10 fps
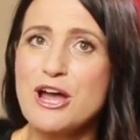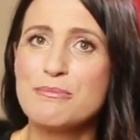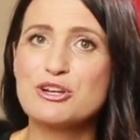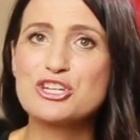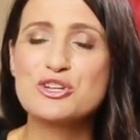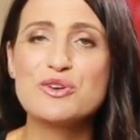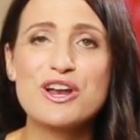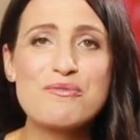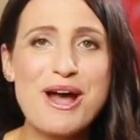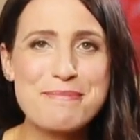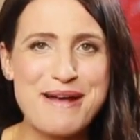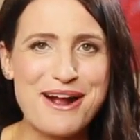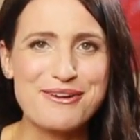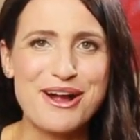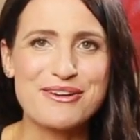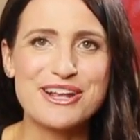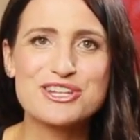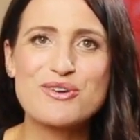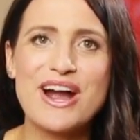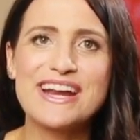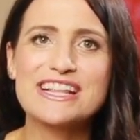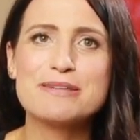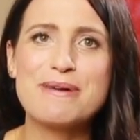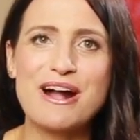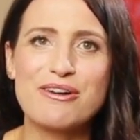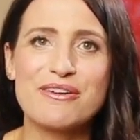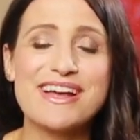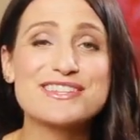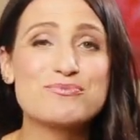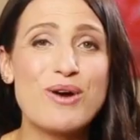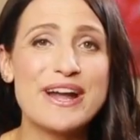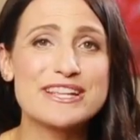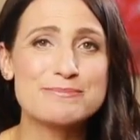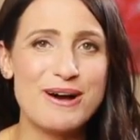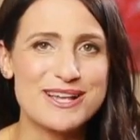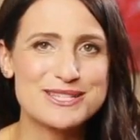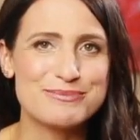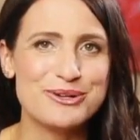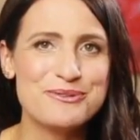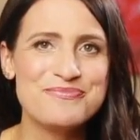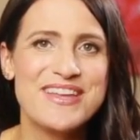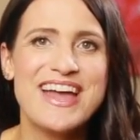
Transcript: but shoot on a white background and try to get the background as white as possible,